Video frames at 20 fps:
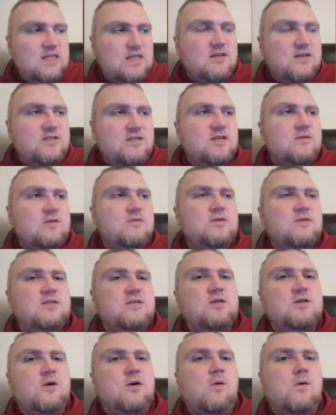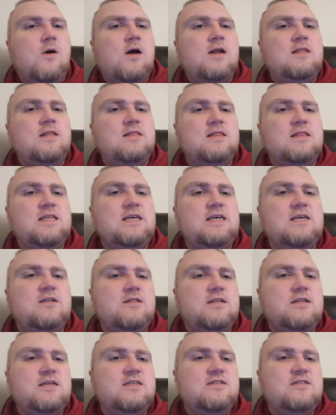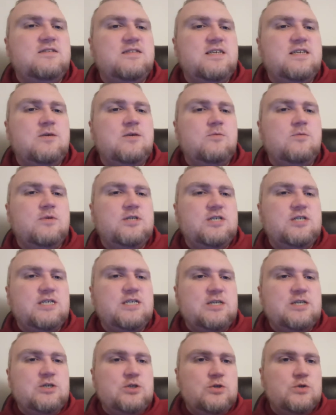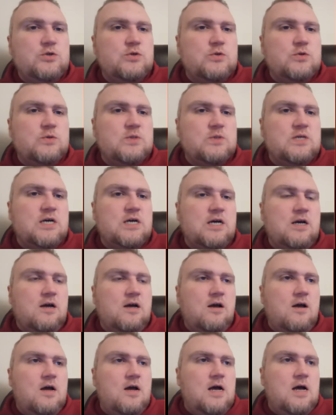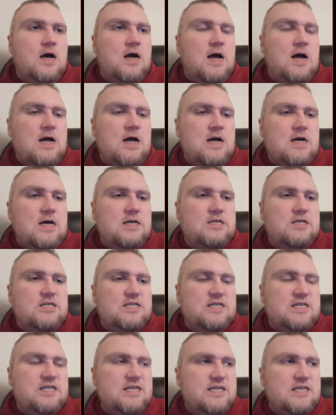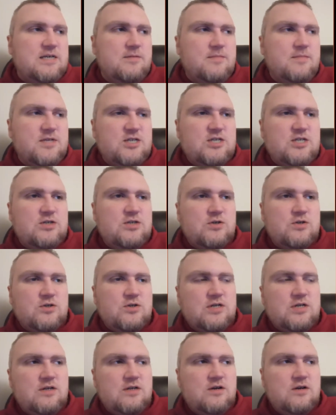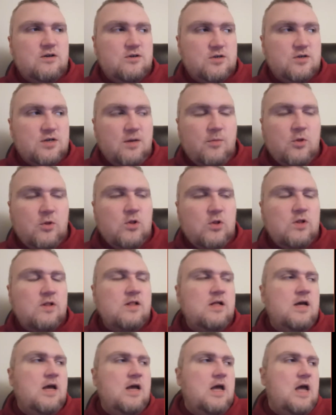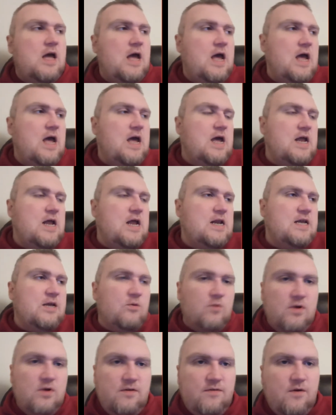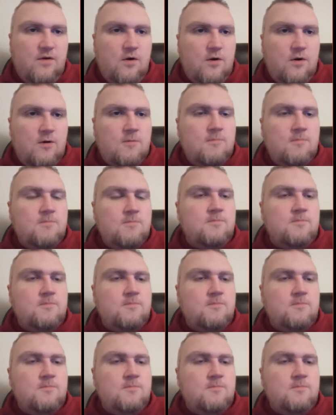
Sarah is to go on and legally see what she can do uh, to decommission her her double and get rid of her.